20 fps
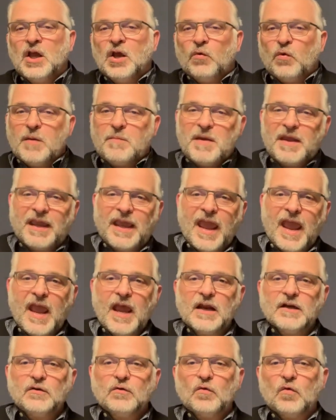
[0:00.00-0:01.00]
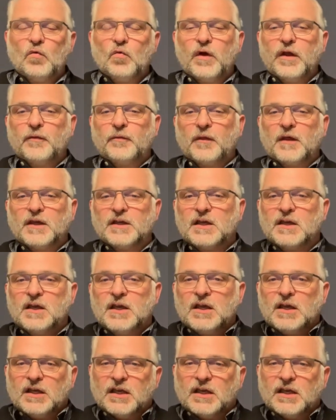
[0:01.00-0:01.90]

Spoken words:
We began with a